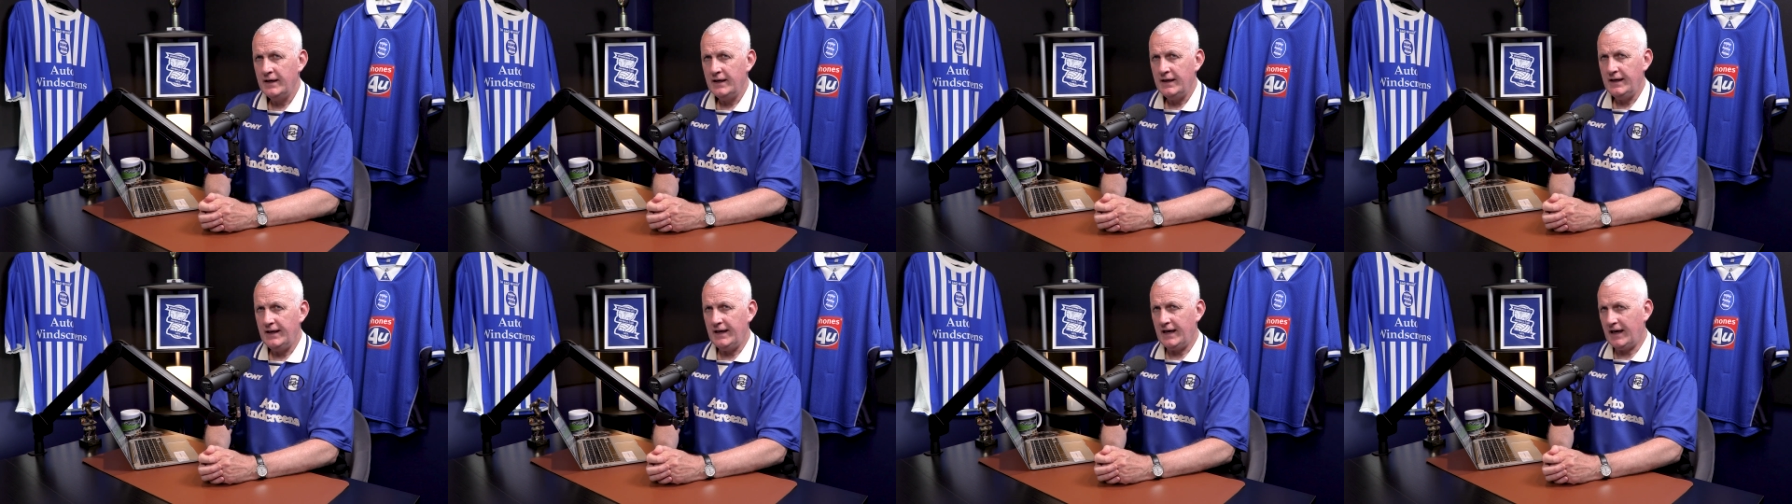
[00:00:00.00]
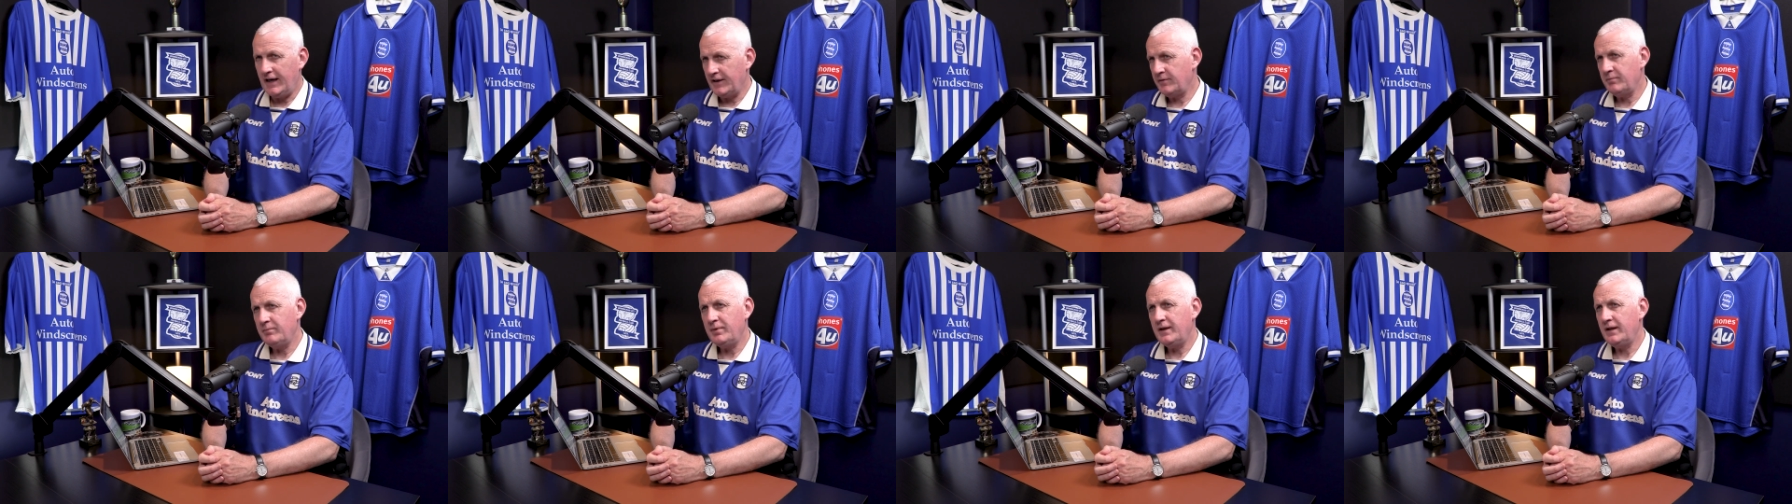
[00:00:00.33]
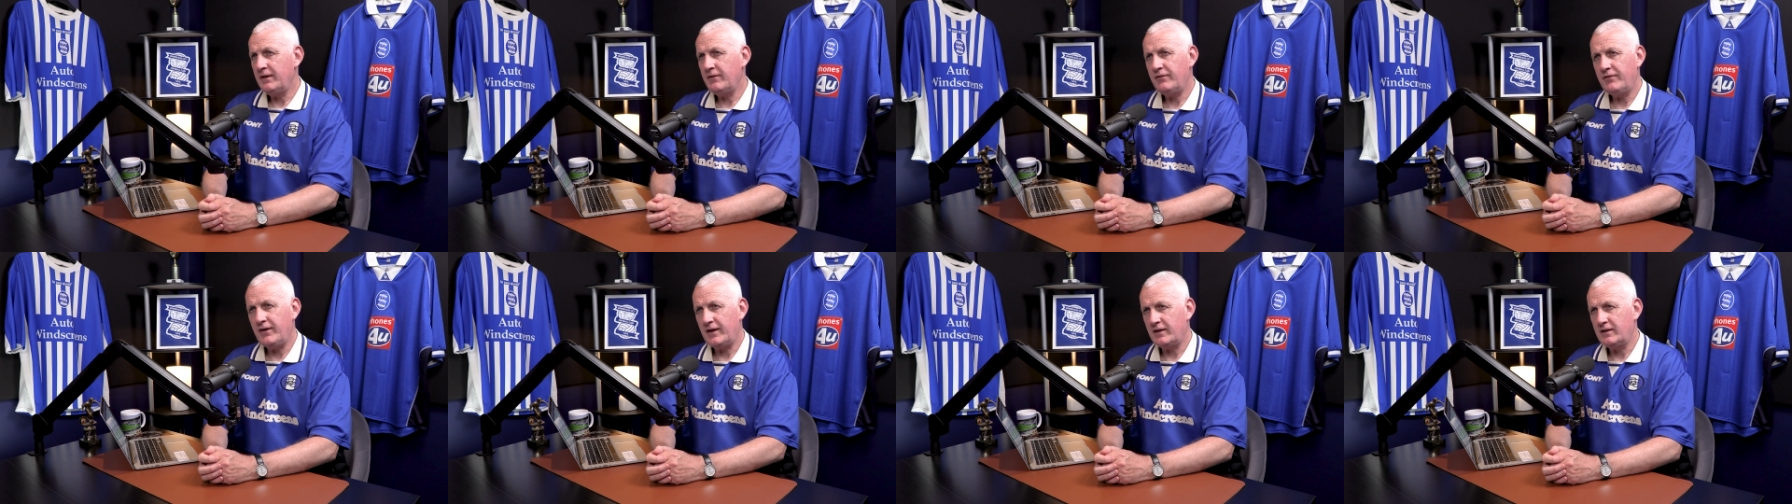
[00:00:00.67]
he hasn't been
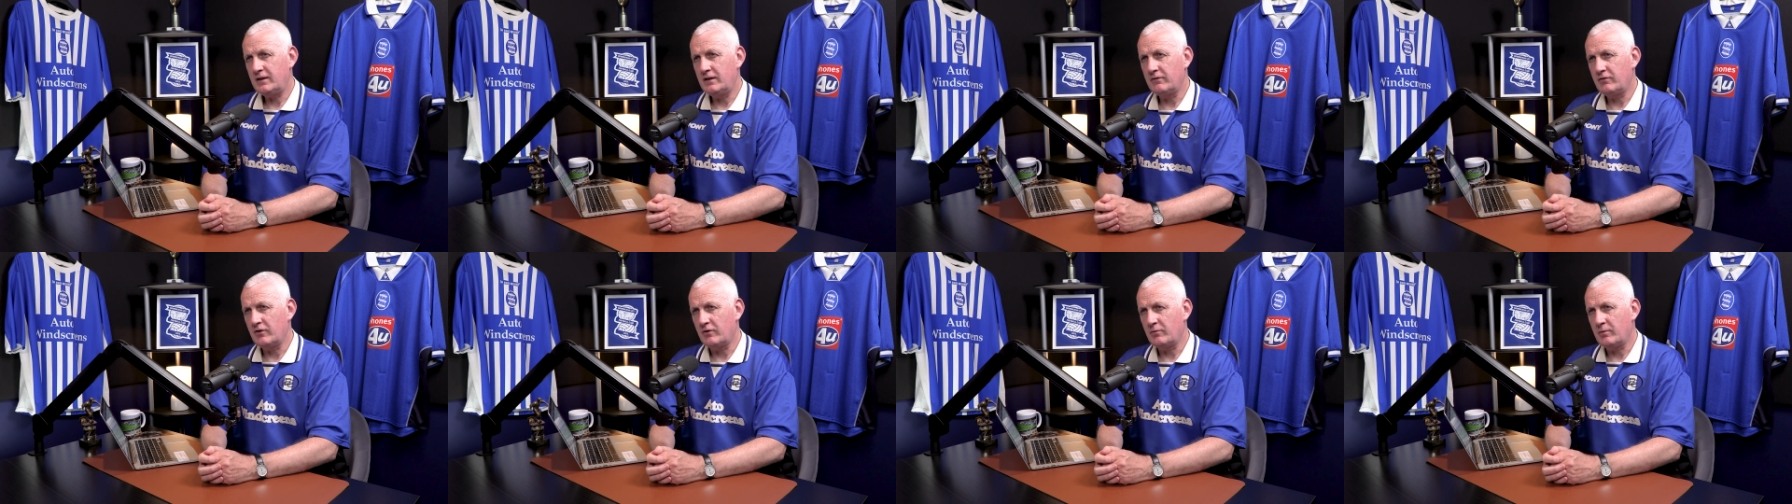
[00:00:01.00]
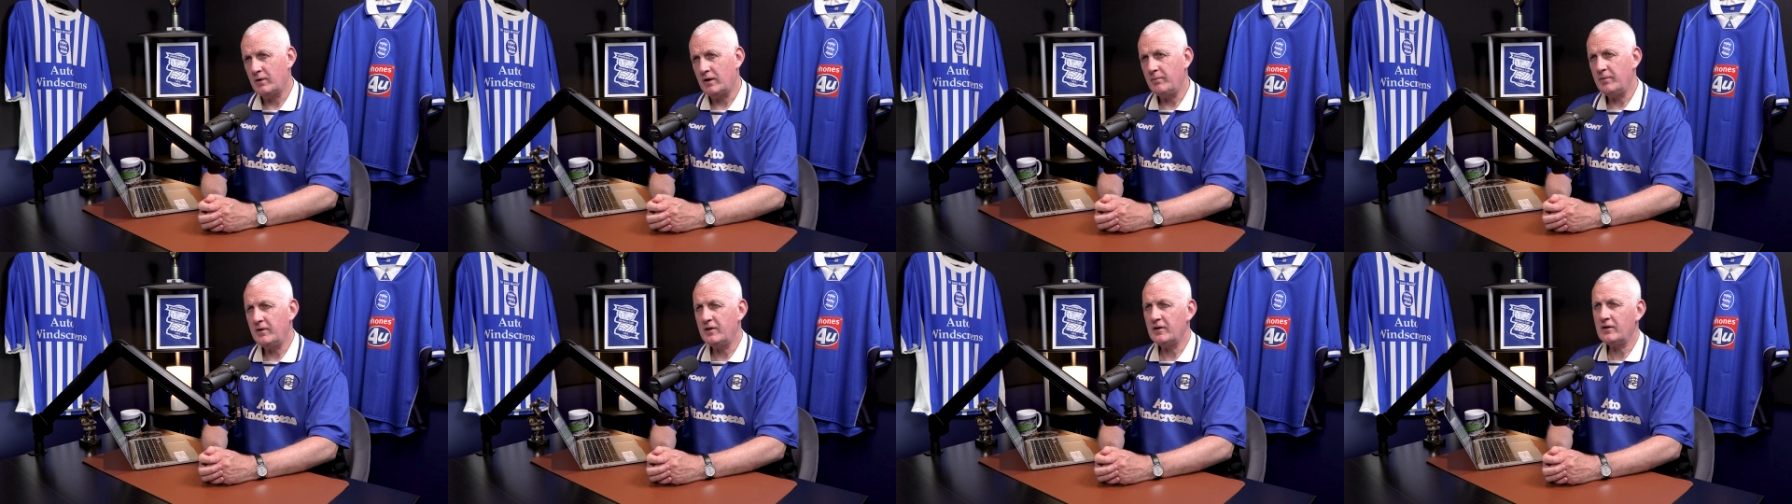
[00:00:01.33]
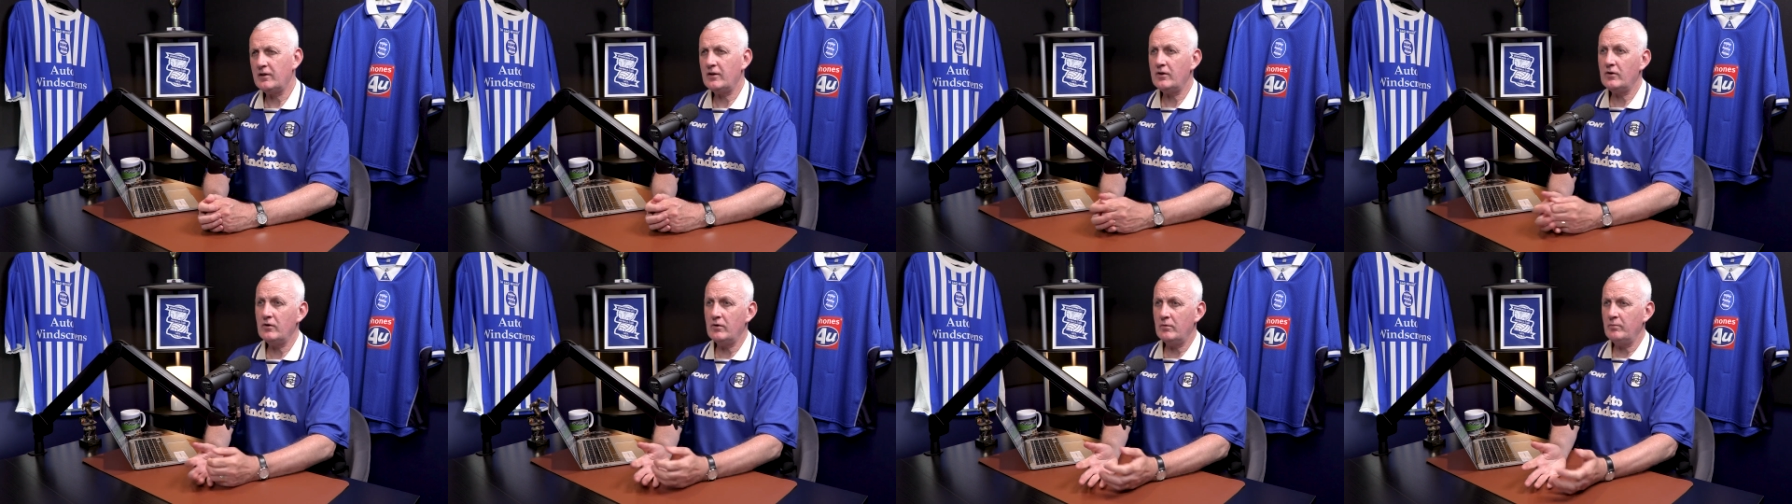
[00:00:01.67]
effective as well. Because,
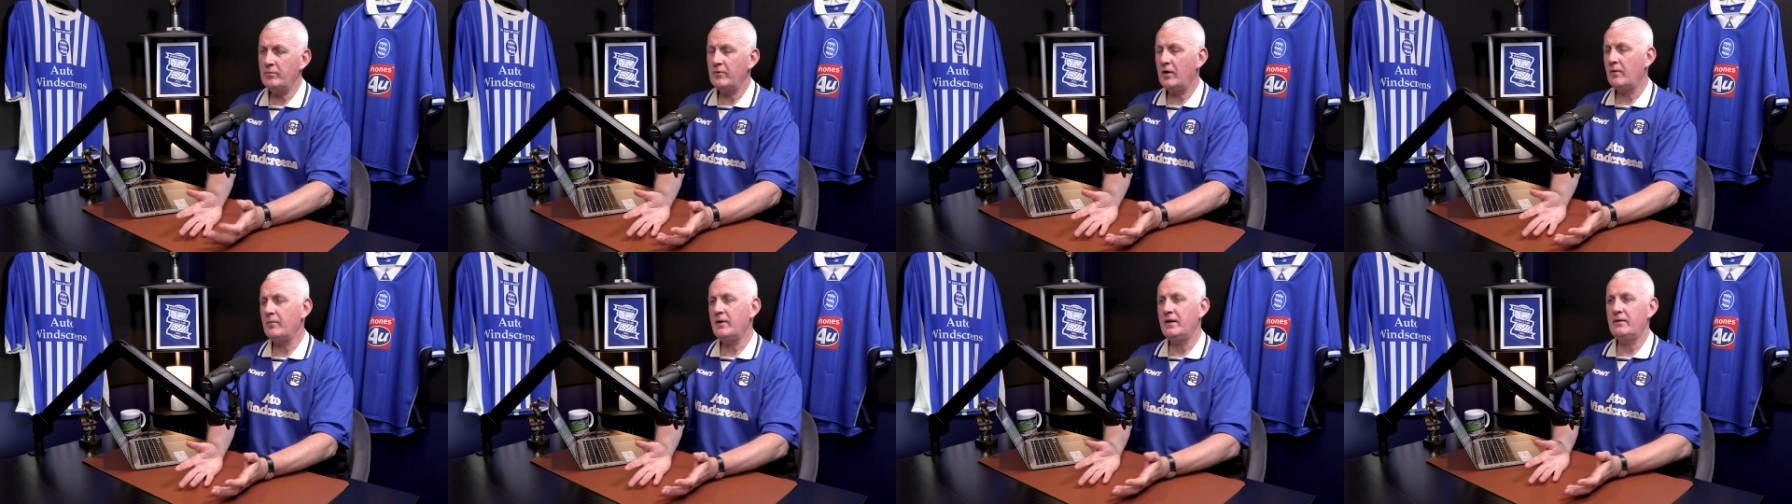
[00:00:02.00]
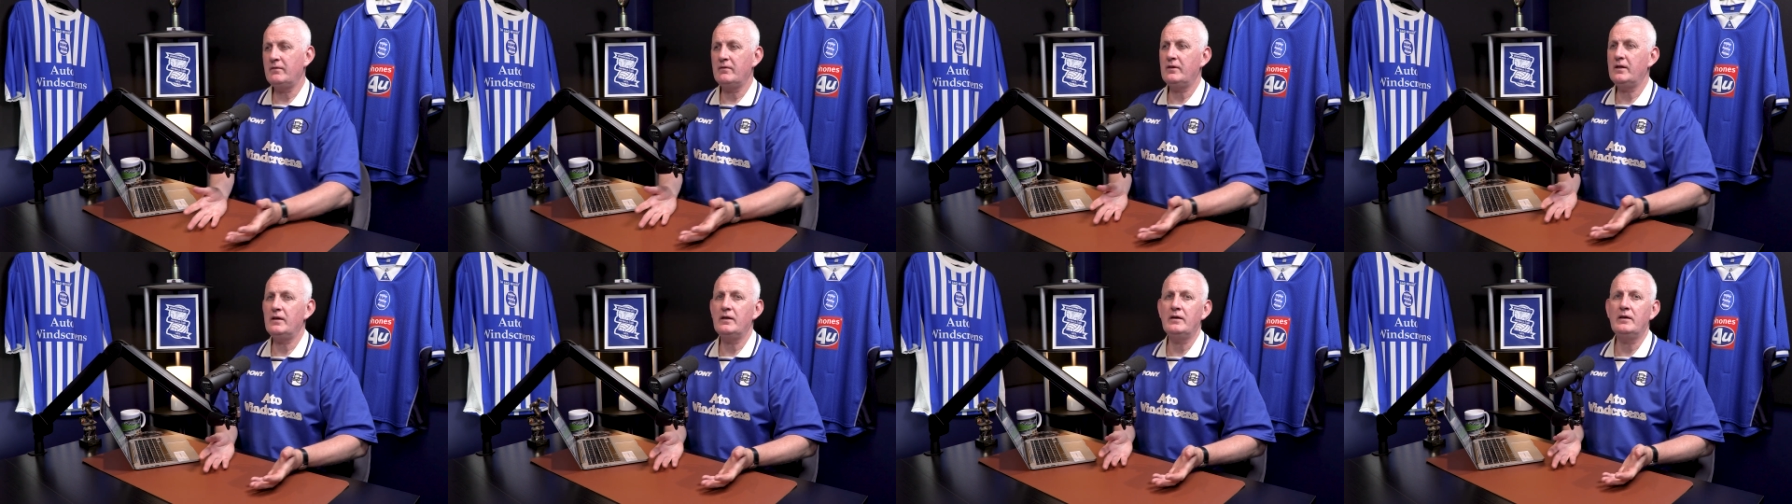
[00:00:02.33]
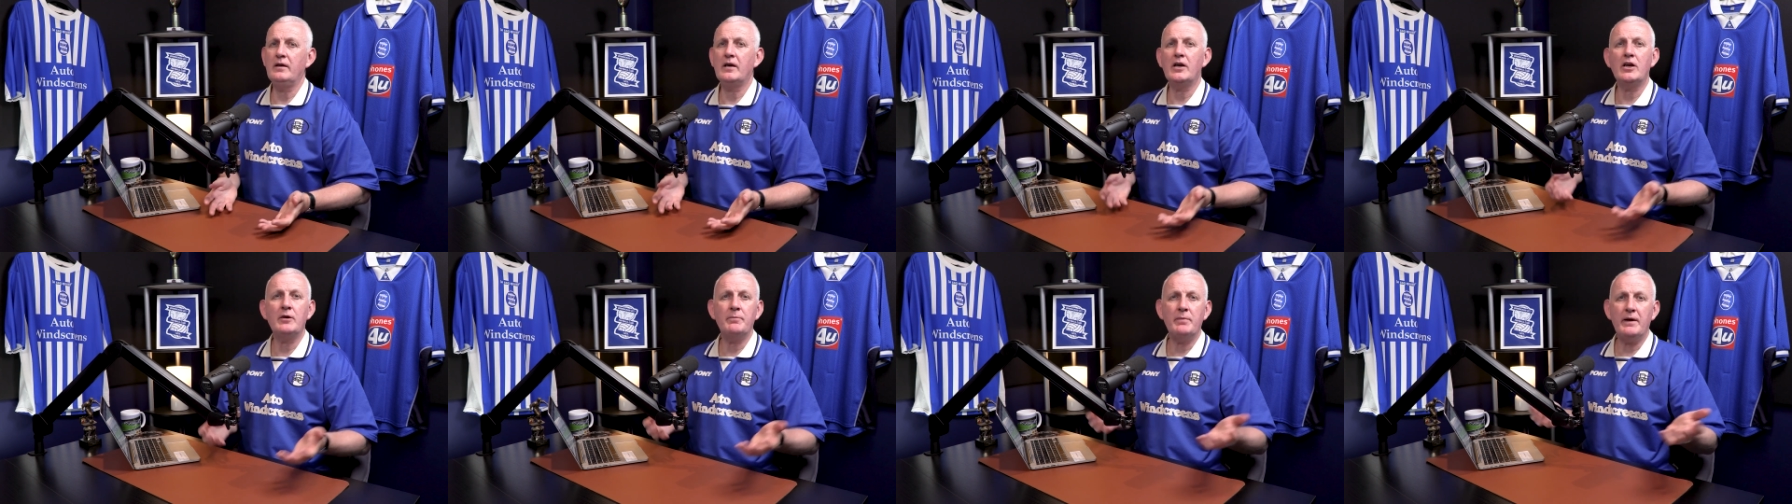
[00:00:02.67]

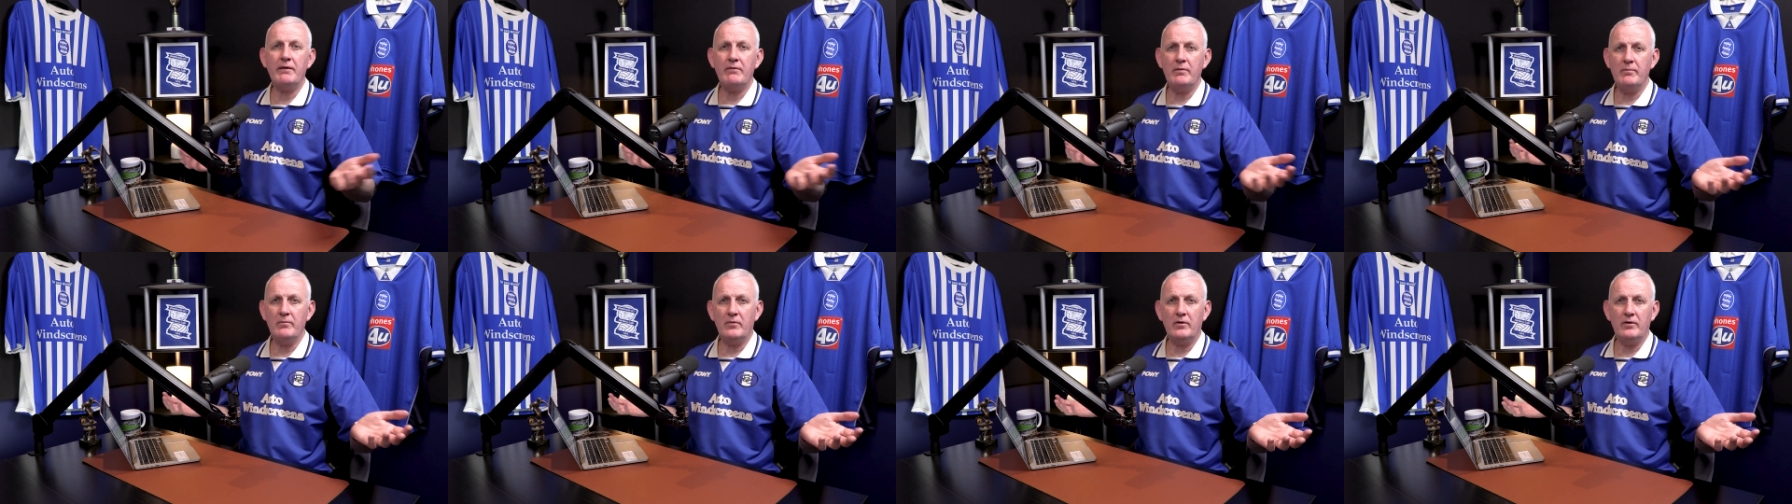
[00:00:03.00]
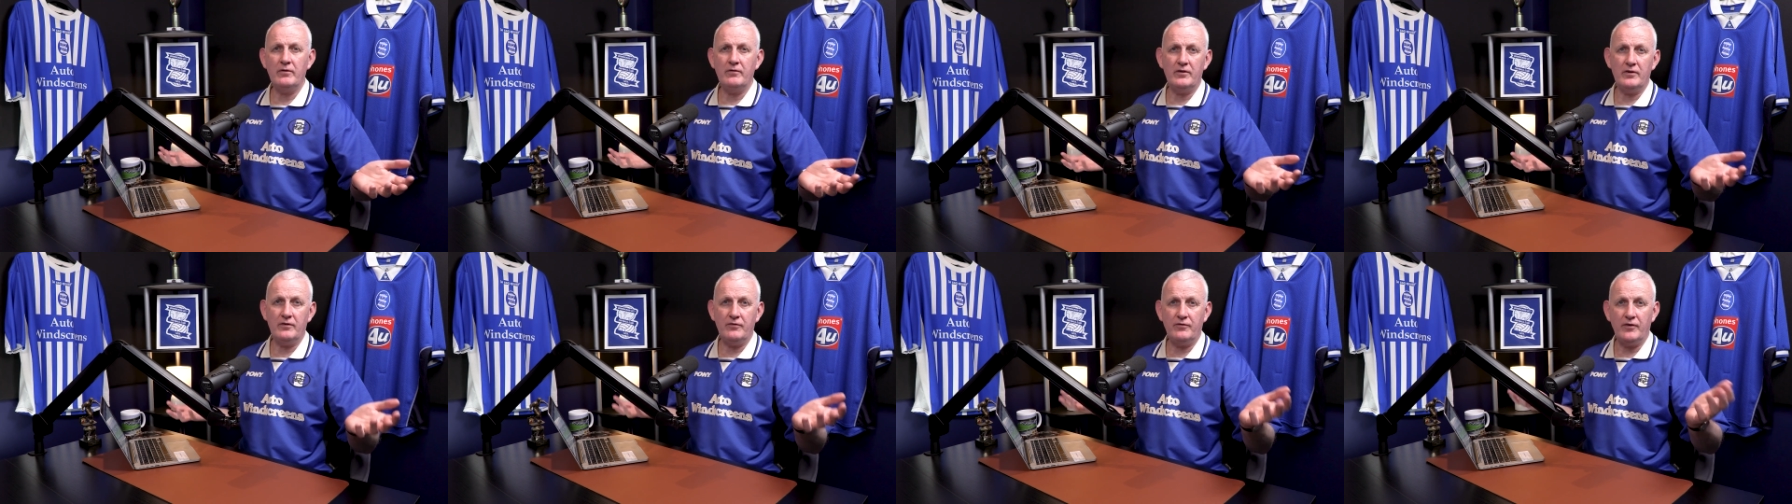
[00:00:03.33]
you got to bear in mind,